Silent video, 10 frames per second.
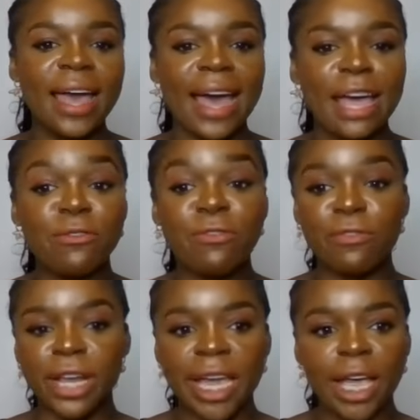And
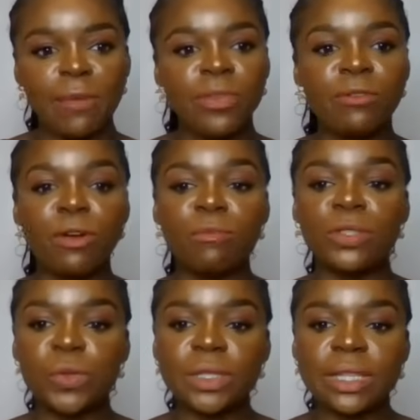Frey from
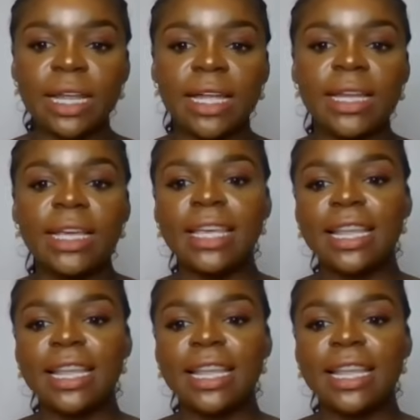Switzerland,